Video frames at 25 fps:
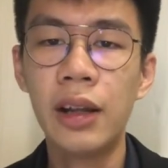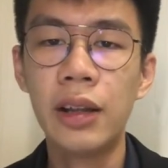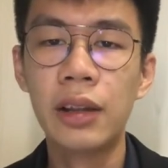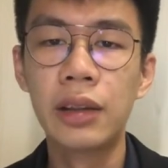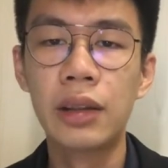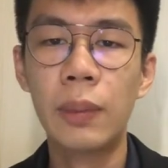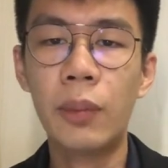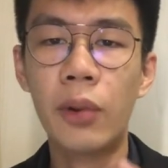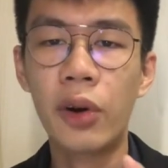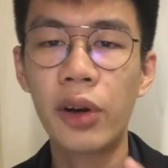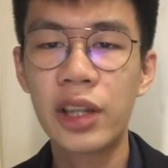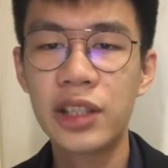
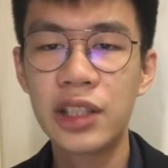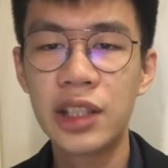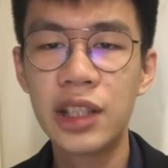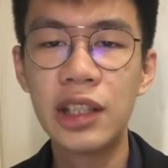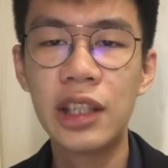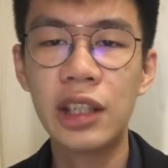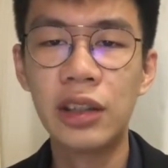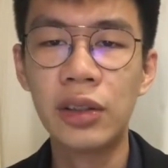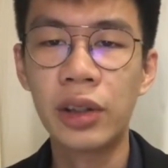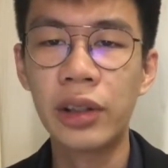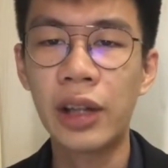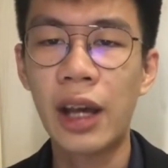the mortgagee
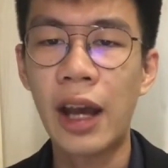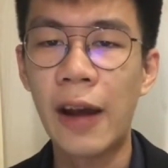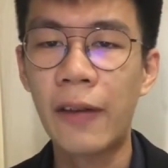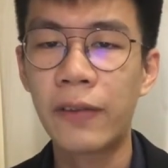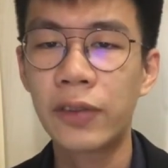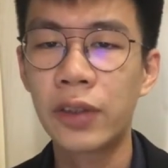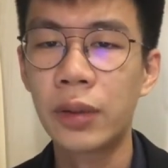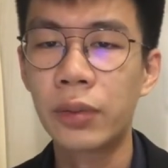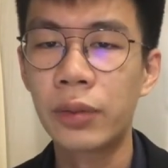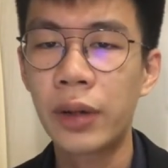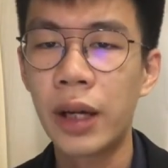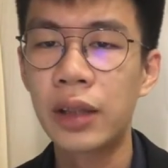did not have
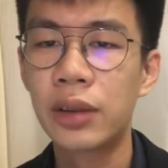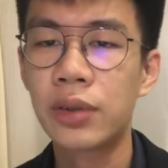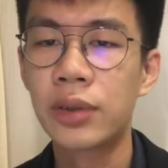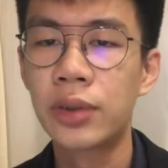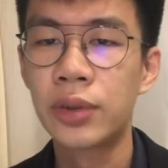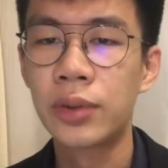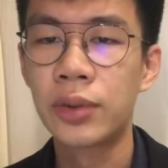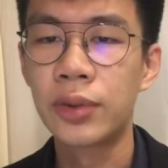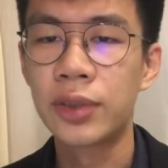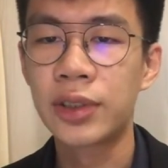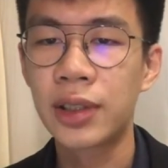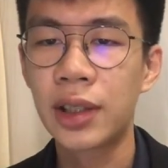the right
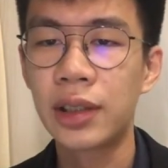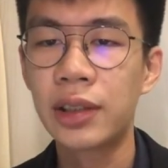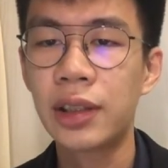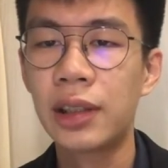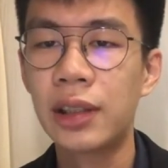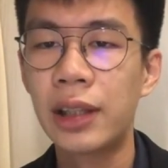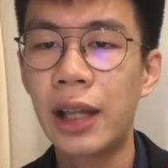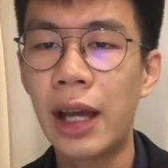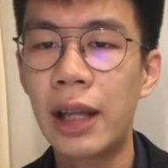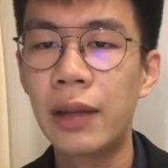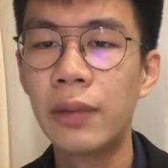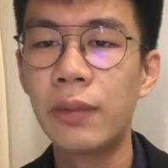to sell the
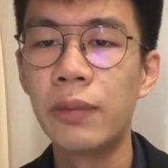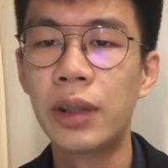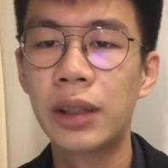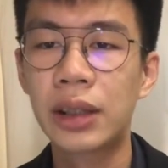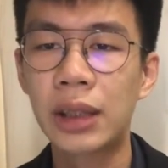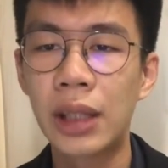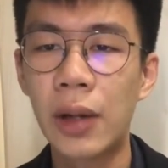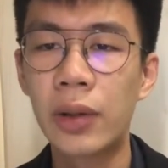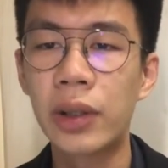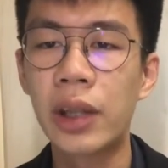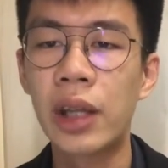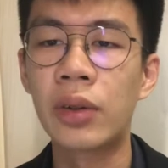land
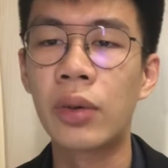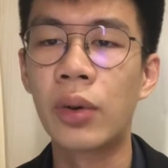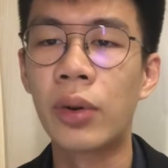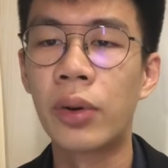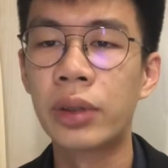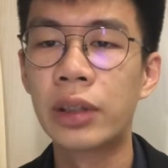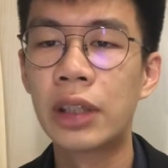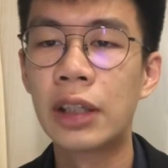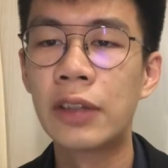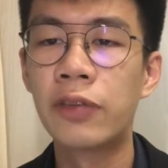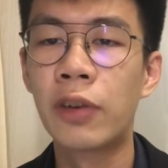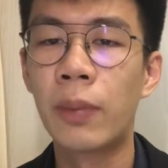without an
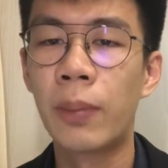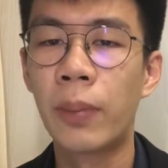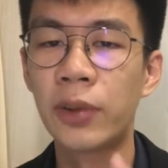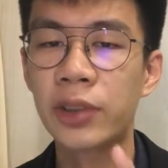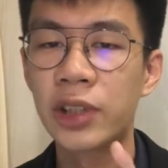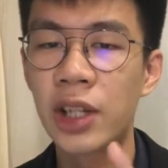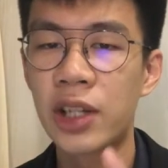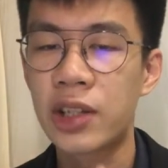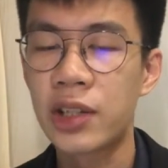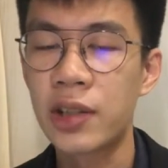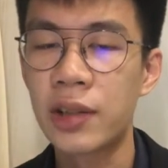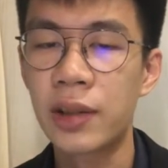order for
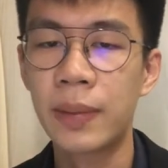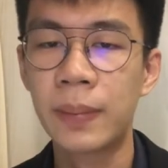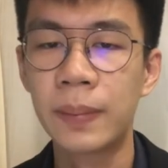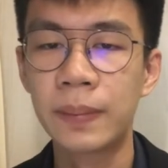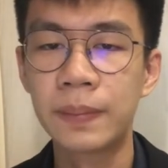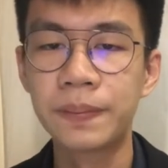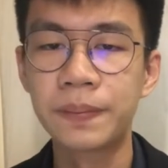possession.